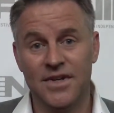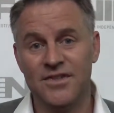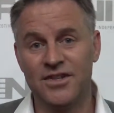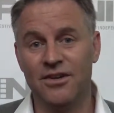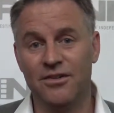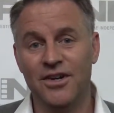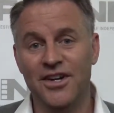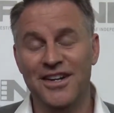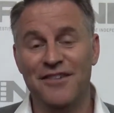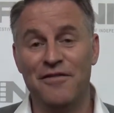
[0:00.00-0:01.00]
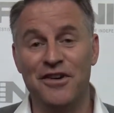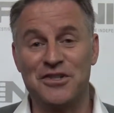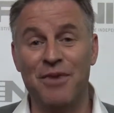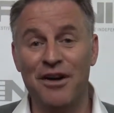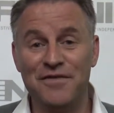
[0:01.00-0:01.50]
So for a
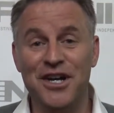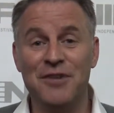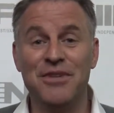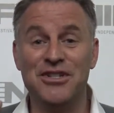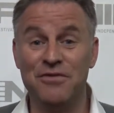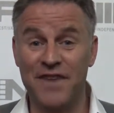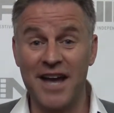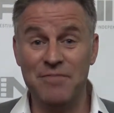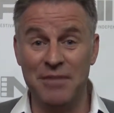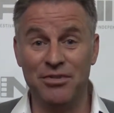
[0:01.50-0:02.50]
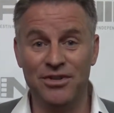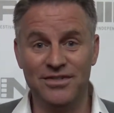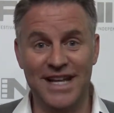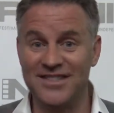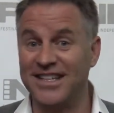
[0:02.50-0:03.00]
small film, we do 5 people,
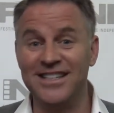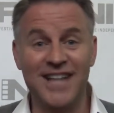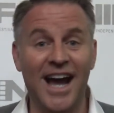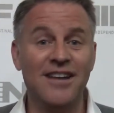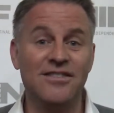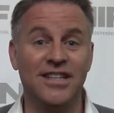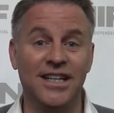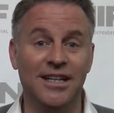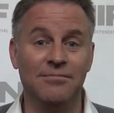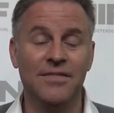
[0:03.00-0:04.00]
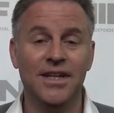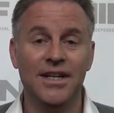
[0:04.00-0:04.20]
that's the entire team.